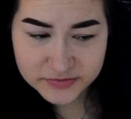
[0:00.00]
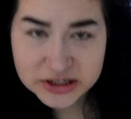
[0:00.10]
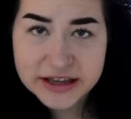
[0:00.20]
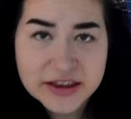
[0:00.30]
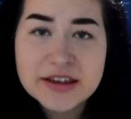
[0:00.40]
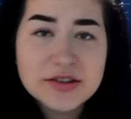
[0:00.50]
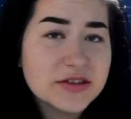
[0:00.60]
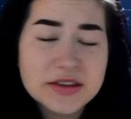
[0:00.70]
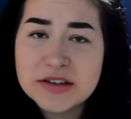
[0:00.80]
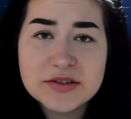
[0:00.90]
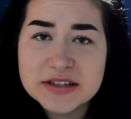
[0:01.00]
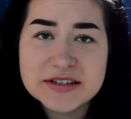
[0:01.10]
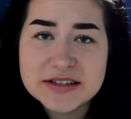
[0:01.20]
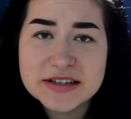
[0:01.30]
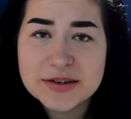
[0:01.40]
yeah, then you
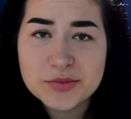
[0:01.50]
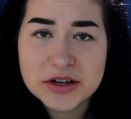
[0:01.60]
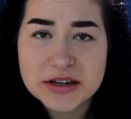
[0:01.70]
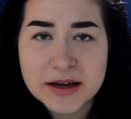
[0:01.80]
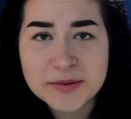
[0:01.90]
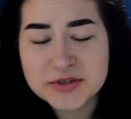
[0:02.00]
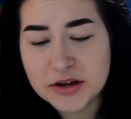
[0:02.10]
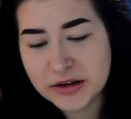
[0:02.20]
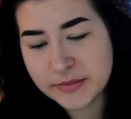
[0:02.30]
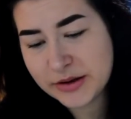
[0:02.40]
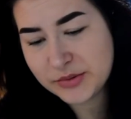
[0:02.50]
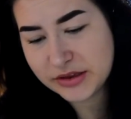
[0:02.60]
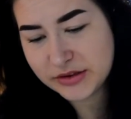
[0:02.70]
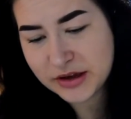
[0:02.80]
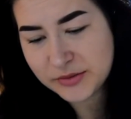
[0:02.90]
can see what I'm talking about
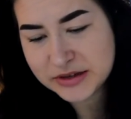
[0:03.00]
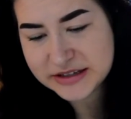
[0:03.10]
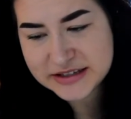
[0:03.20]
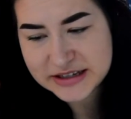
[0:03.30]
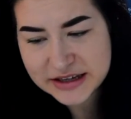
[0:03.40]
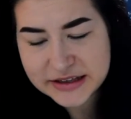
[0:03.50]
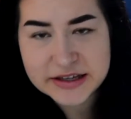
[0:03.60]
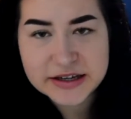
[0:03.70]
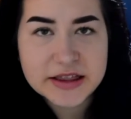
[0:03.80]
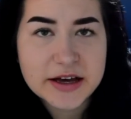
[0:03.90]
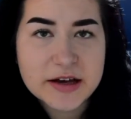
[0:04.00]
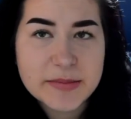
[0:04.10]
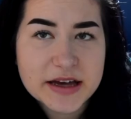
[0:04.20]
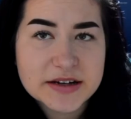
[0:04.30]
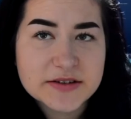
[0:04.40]
with. You can't really see like the eye
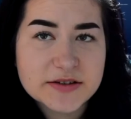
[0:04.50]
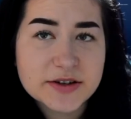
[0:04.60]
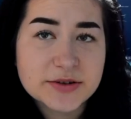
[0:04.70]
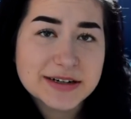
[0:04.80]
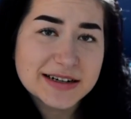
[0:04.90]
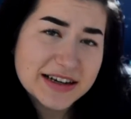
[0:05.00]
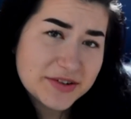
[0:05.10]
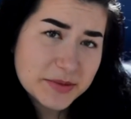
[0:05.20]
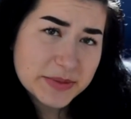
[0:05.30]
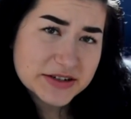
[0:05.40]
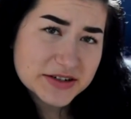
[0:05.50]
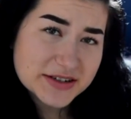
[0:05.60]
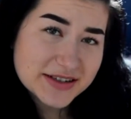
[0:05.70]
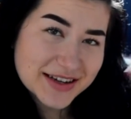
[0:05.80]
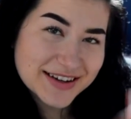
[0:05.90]
bags. So here are the
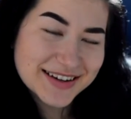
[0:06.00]
pictures.